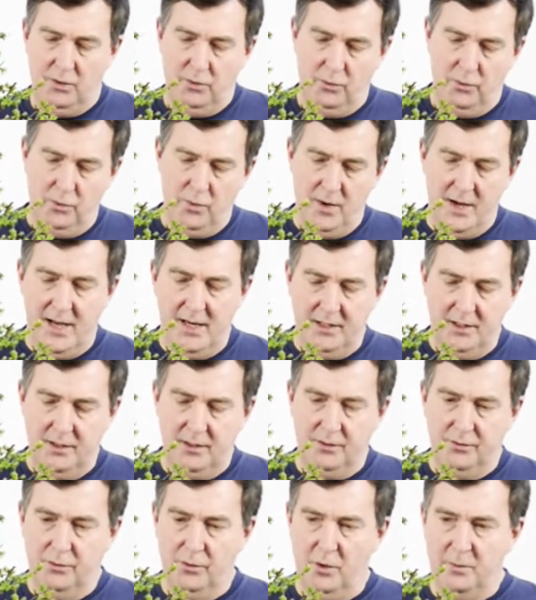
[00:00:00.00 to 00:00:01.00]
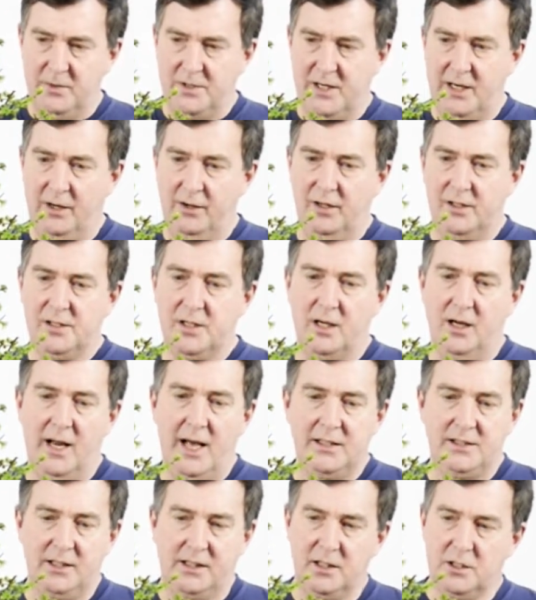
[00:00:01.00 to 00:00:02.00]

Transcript: when the raw material is collected,